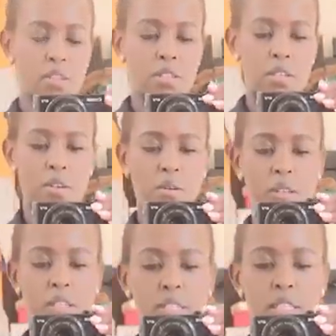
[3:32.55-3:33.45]
So
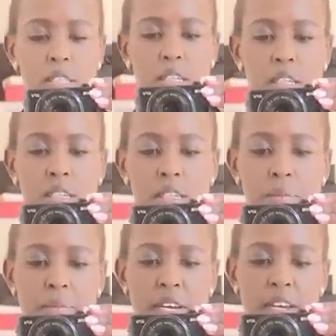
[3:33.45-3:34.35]
this
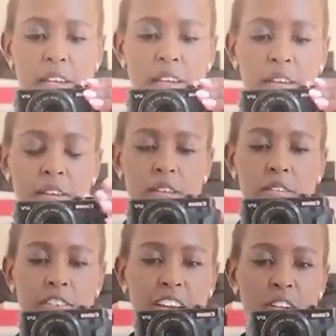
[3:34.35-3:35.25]
is my
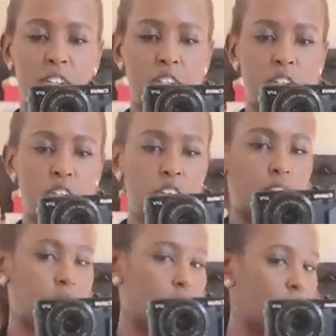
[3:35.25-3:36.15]
final
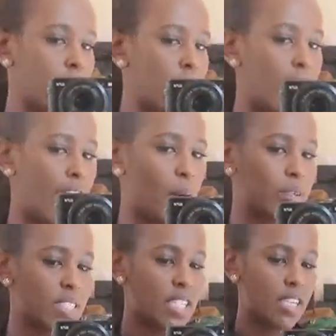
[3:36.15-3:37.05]
look. I
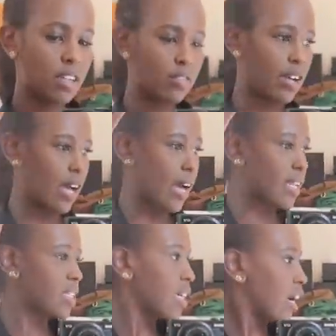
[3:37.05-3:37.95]
was thinking of
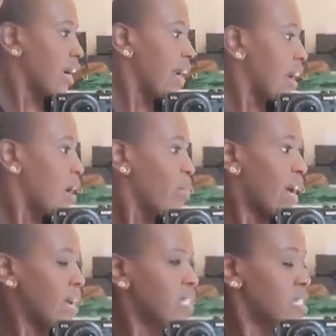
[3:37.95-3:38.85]
adding a
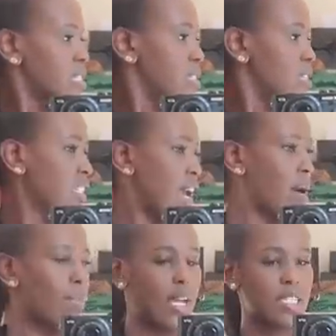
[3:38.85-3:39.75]
hairband. Not a
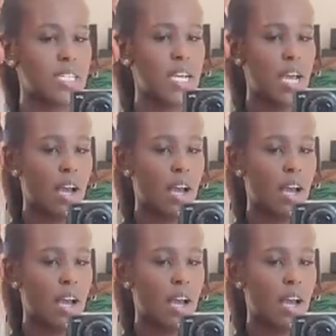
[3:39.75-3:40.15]
hairband.